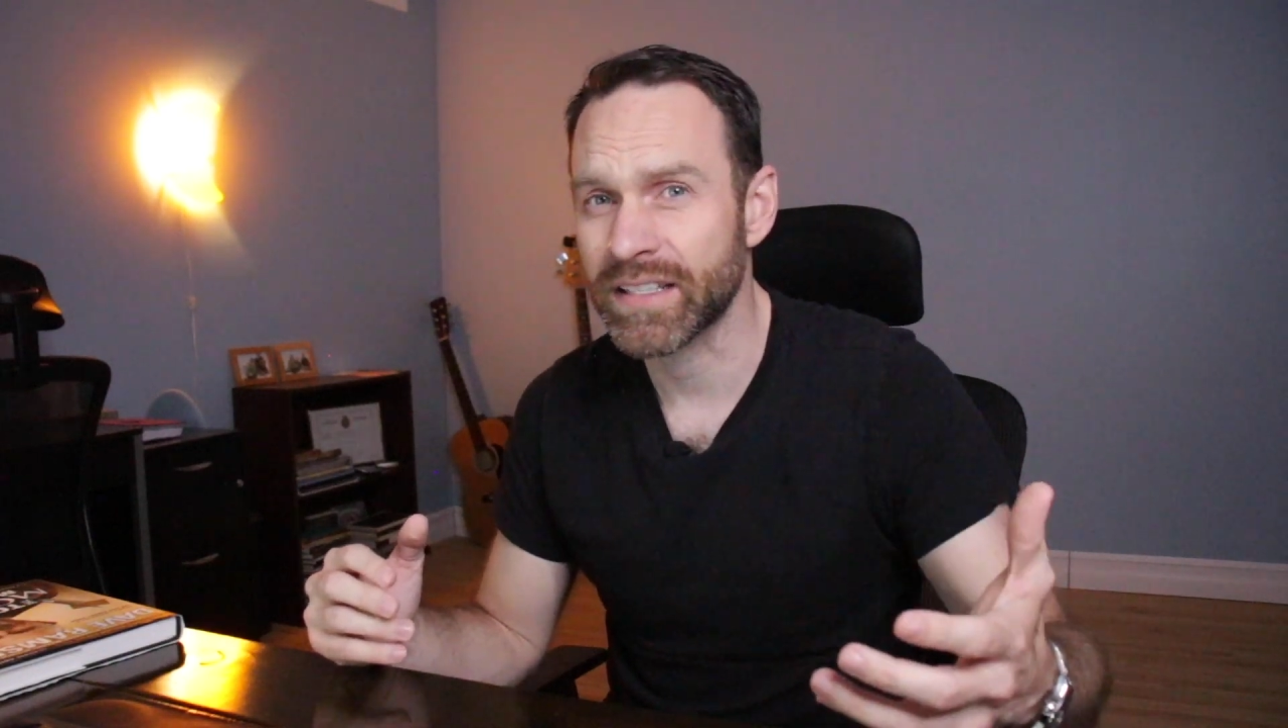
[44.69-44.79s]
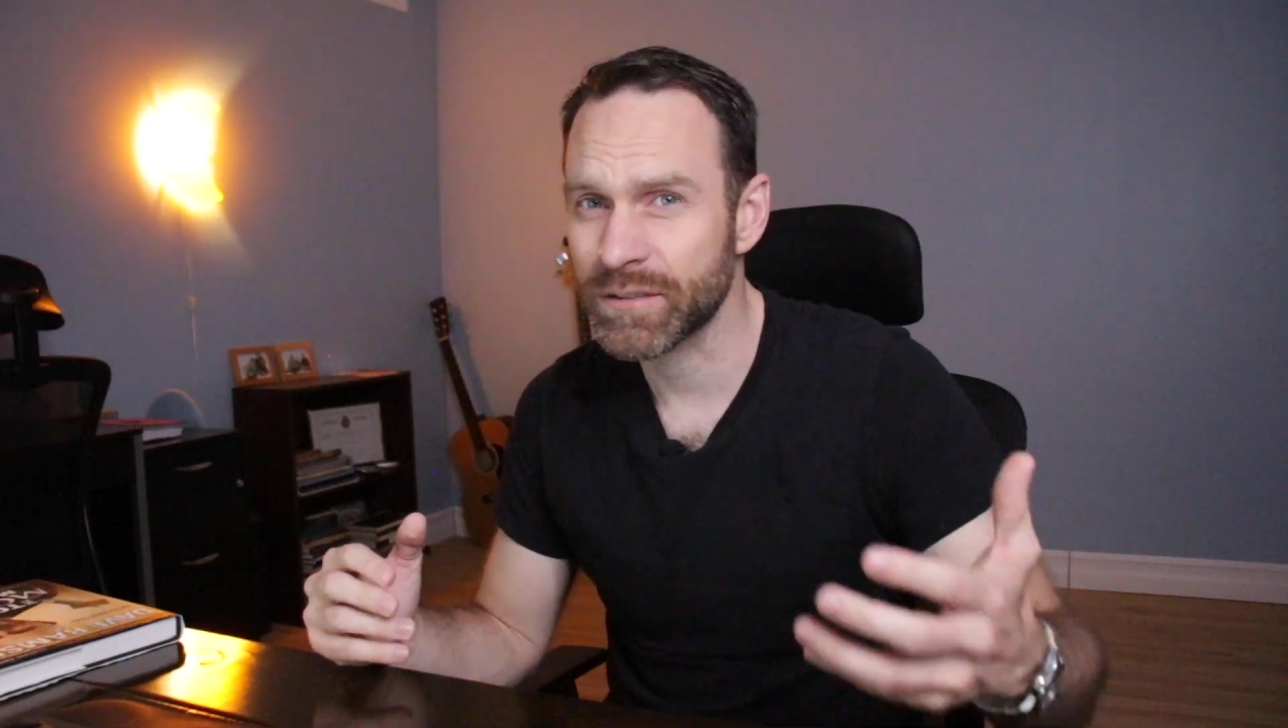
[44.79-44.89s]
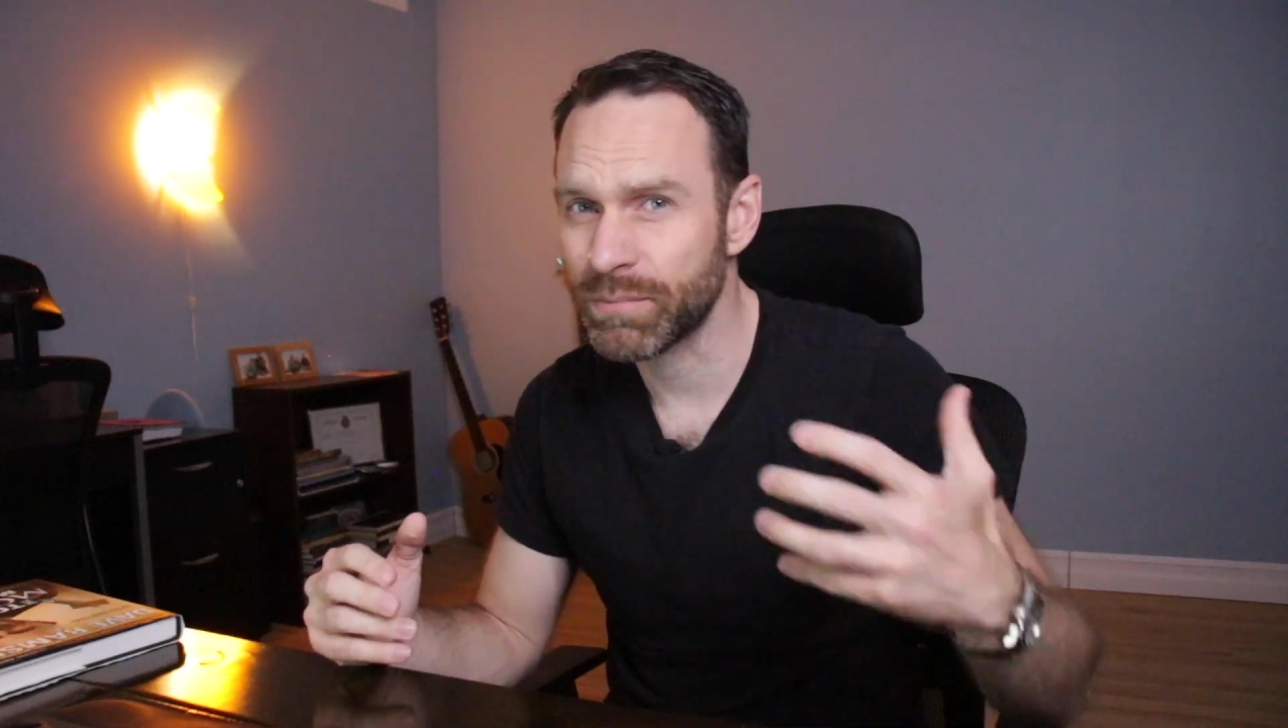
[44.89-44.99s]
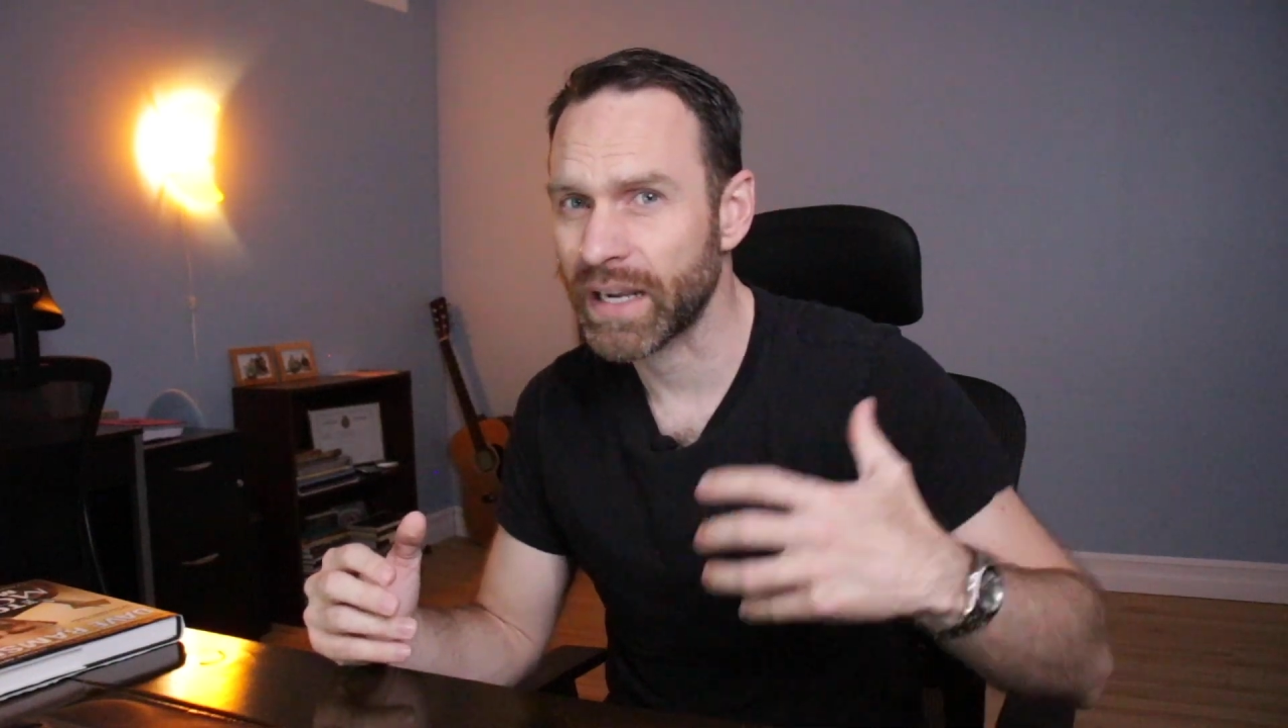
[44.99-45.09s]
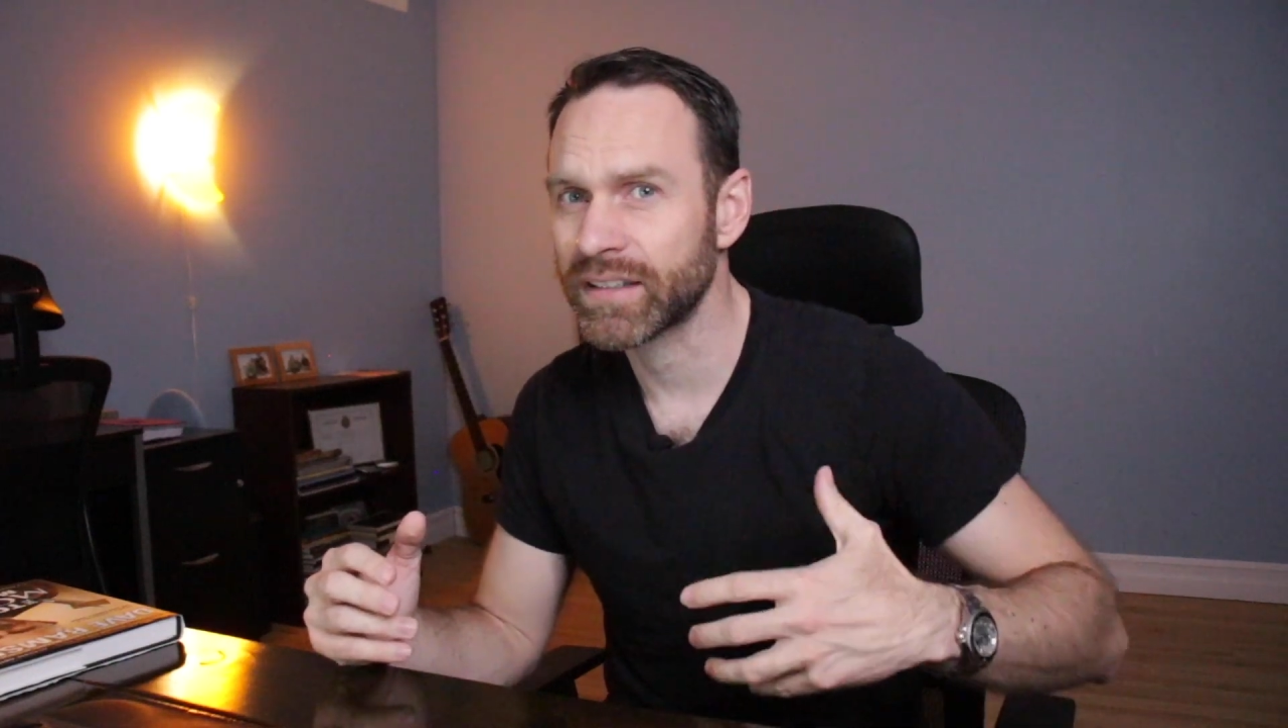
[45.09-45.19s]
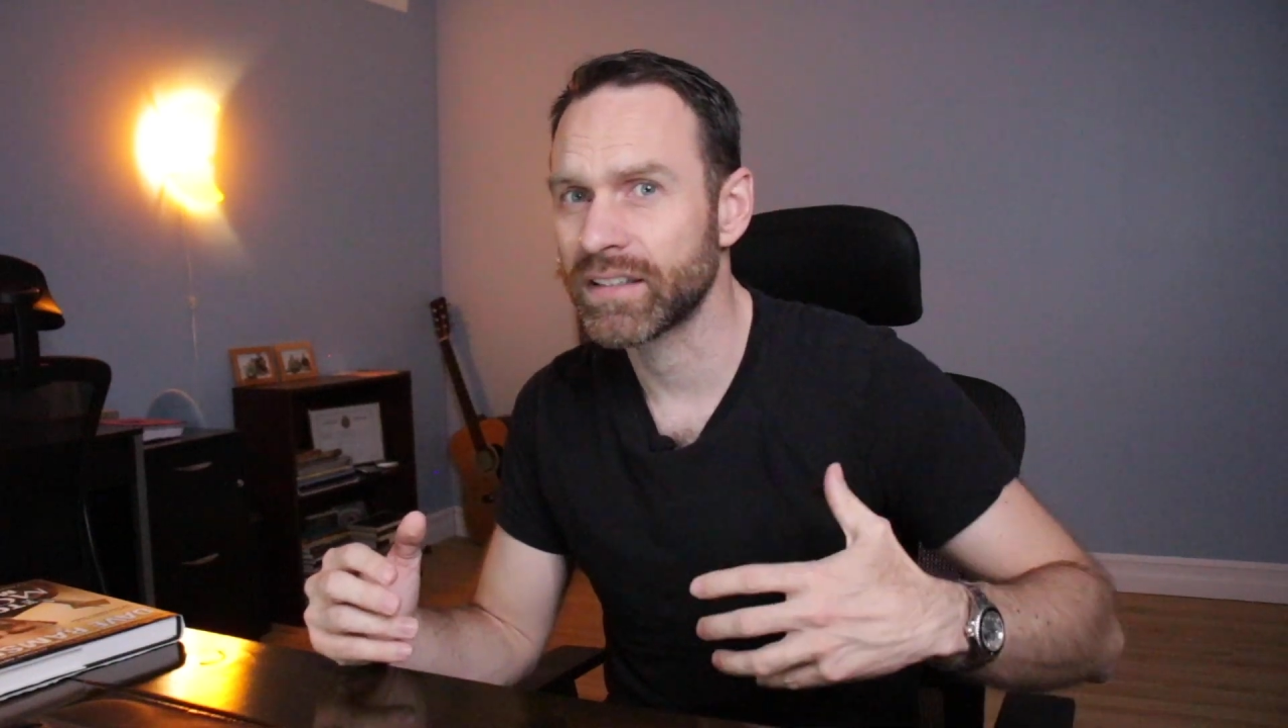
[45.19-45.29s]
expect